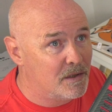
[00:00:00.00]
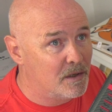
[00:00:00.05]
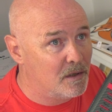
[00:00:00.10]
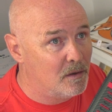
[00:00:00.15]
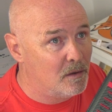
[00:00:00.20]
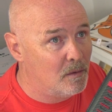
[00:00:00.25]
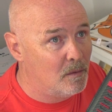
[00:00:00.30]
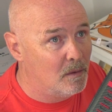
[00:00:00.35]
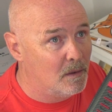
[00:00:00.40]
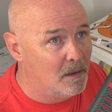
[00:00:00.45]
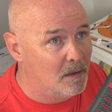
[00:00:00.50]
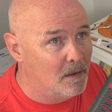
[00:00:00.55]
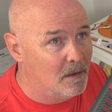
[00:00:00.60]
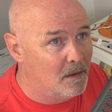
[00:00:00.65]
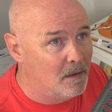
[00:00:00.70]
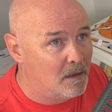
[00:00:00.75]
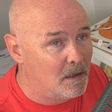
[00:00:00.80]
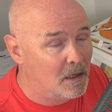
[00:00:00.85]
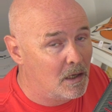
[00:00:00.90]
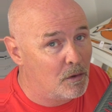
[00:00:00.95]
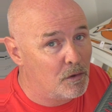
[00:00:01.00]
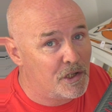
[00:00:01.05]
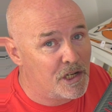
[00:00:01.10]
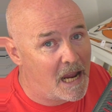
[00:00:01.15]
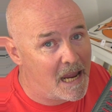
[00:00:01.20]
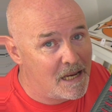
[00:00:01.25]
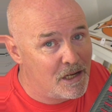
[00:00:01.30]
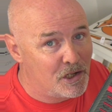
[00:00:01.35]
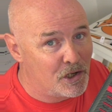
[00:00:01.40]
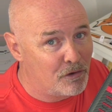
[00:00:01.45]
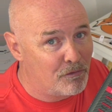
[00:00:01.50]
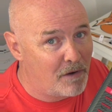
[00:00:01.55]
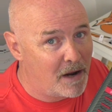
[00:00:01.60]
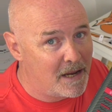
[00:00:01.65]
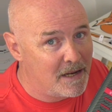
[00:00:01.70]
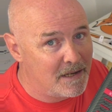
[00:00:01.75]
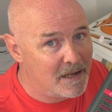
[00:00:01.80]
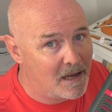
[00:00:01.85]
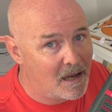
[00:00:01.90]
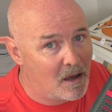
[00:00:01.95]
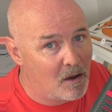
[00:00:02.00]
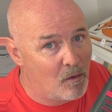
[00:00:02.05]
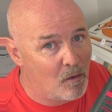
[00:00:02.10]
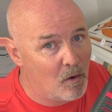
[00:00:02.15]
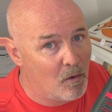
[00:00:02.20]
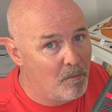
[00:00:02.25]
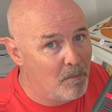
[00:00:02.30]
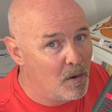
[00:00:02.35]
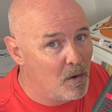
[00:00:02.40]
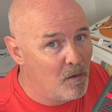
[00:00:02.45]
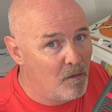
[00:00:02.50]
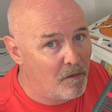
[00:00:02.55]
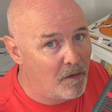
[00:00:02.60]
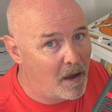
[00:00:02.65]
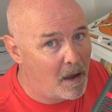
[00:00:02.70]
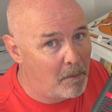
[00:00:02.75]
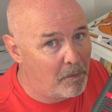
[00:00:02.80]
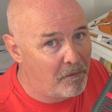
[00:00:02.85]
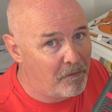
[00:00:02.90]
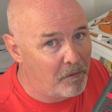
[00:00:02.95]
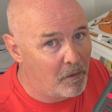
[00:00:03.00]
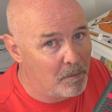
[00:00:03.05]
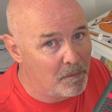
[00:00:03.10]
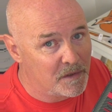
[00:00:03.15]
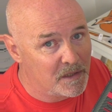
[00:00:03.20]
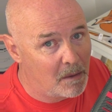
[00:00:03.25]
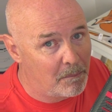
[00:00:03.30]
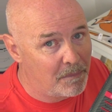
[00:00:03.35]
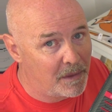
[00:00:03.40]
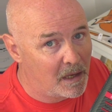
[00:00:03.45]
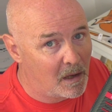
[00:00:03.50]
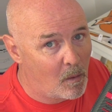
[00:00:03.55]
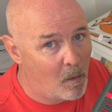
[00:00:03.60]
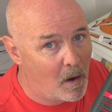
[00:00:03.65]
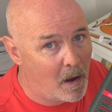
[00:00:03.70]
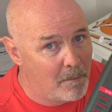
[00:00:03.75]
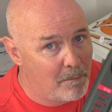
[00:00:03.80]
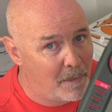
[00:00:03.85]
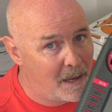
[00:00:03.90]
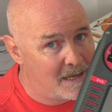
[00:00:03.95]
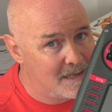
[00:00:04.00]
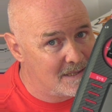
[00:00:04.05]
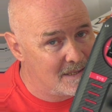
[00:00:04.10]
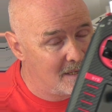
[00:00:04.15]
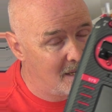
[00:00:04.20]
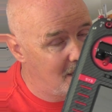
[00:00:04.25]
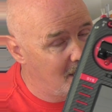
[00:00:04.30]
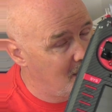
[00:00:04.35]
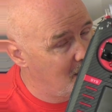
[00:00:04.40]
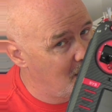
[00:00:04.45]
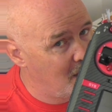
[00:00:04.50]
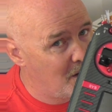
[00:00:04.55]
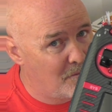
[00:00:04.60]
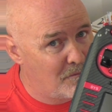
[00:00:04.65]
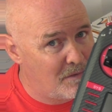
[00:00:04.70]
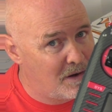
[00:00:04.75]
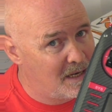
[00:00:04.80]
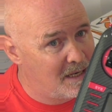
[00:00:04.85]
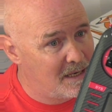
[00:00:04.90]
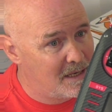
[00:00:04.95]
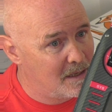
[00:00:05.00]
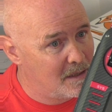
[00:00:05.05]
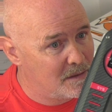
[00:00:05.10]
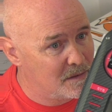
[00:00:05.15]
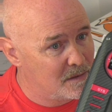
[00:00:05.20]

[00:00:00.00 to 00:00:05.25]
to, you know, change your radio or move up from something quite basic. It really